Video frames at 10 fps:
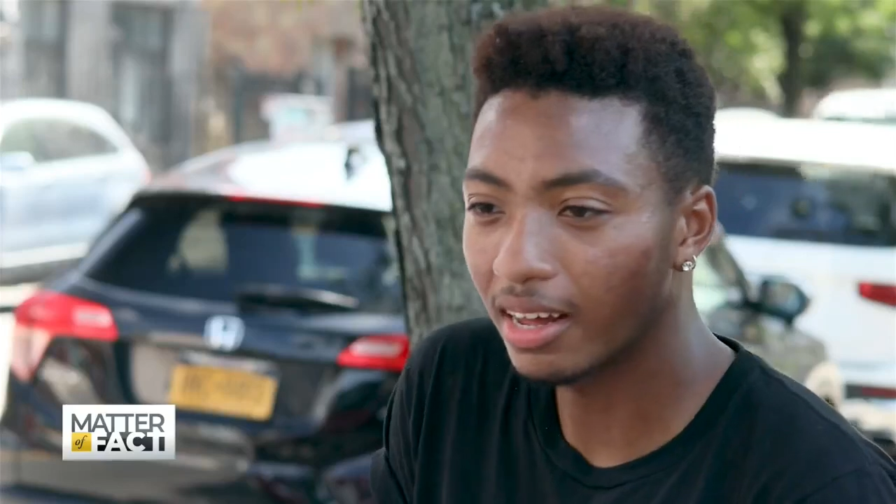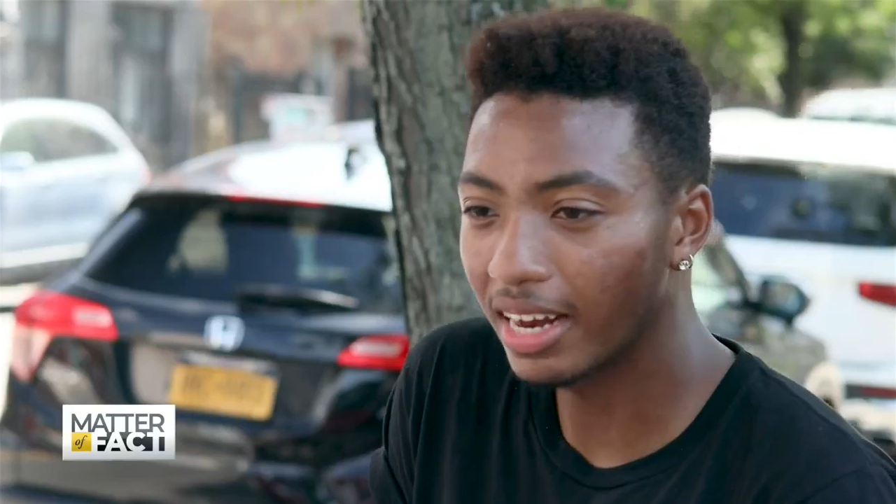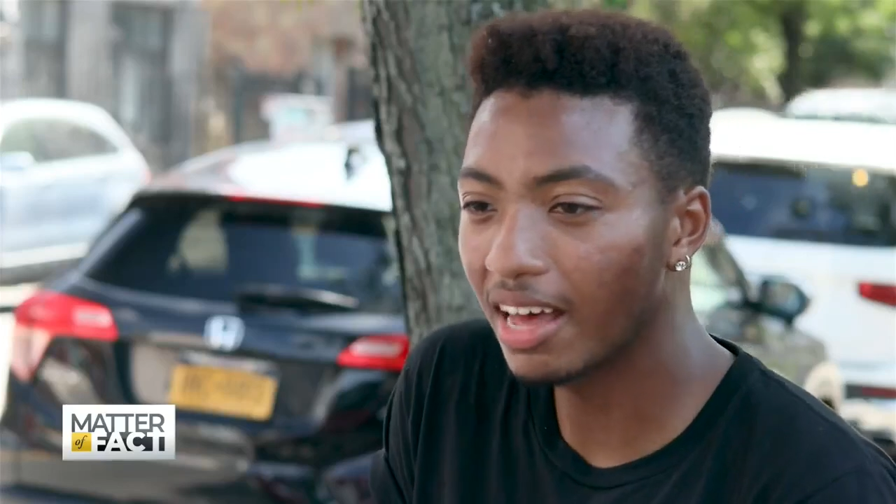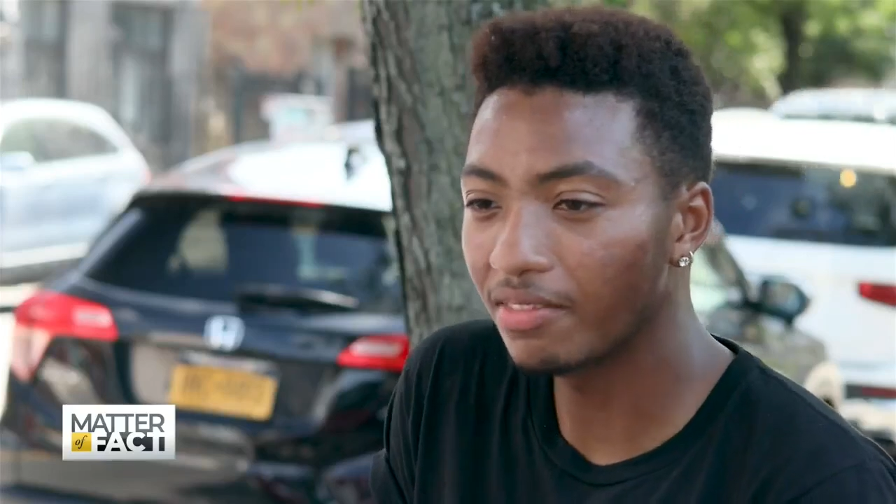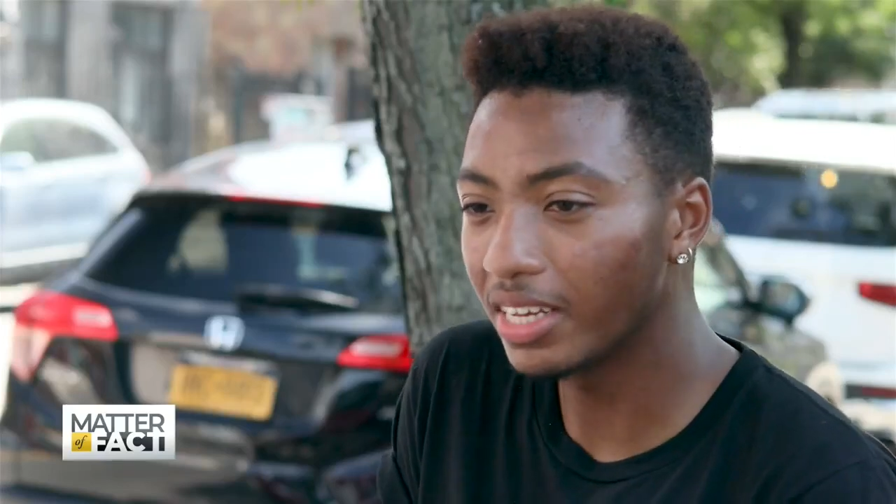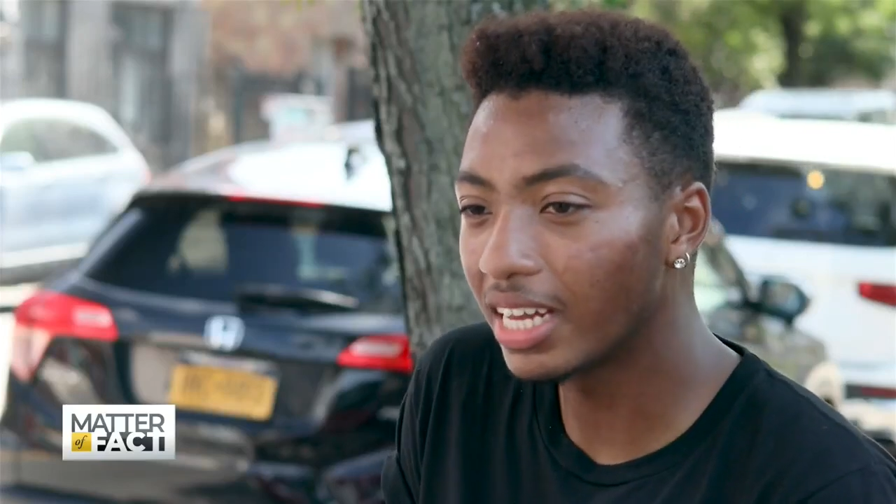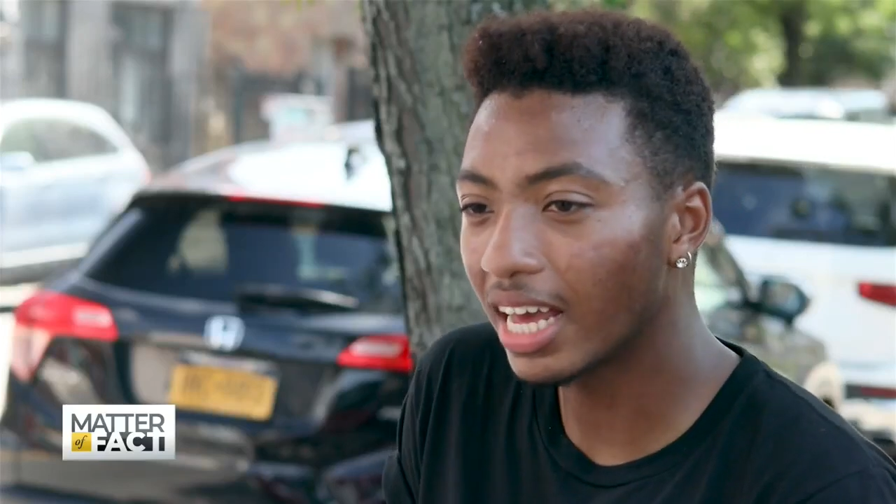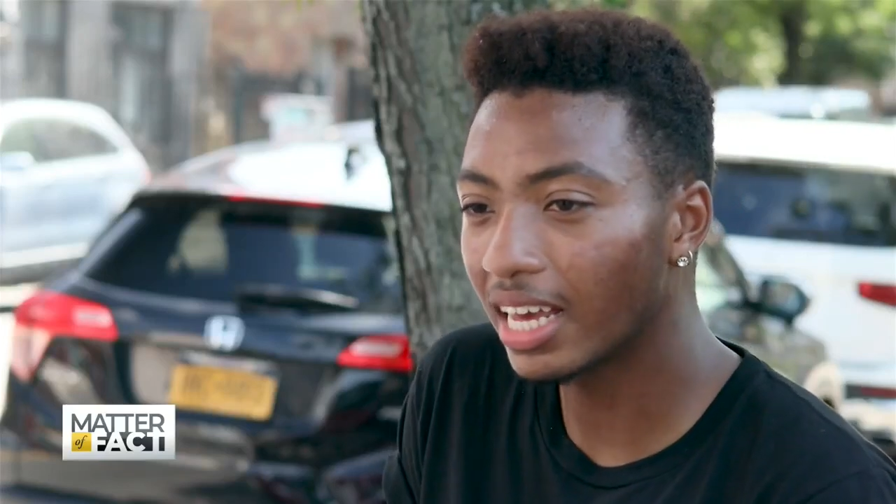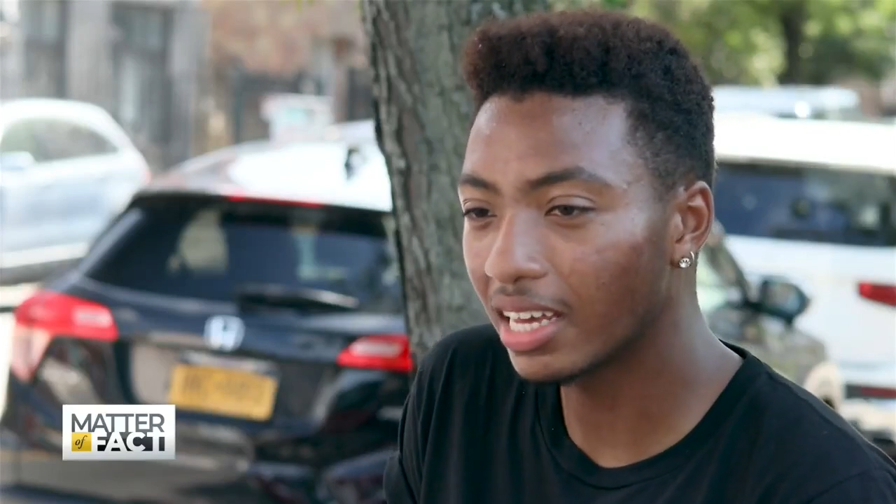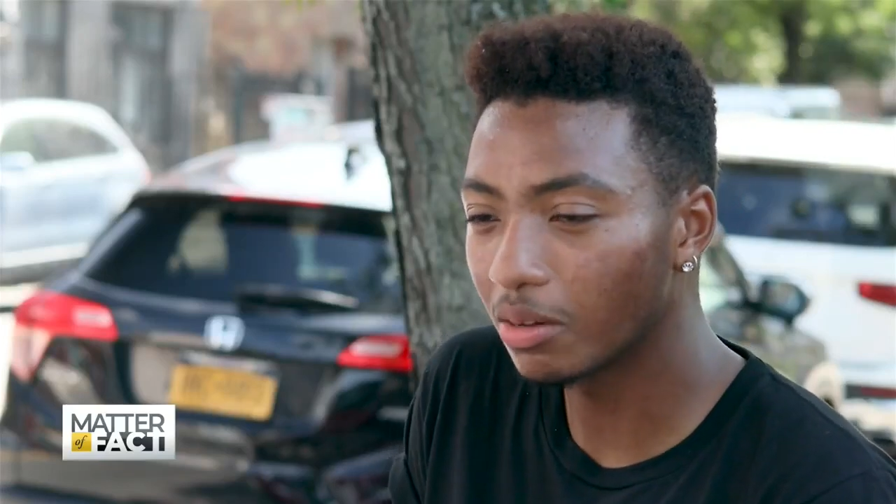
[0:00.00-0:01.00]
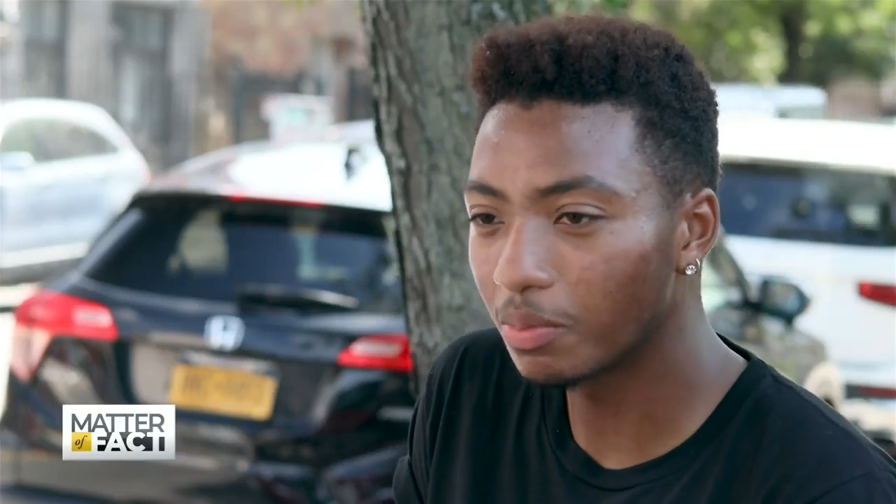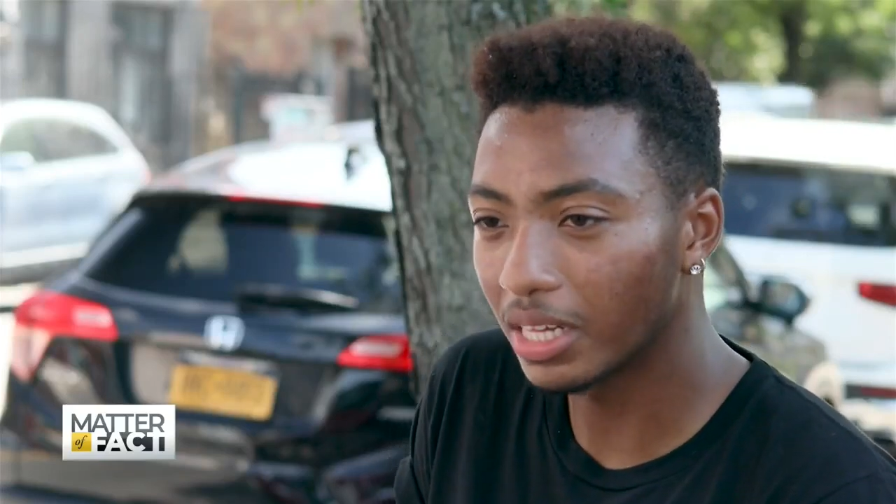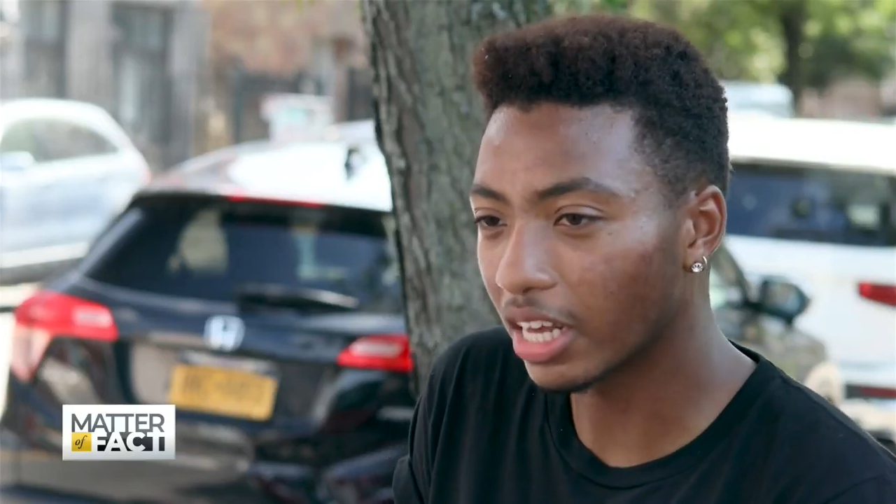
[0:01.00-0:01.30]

on a heavy day, it'll be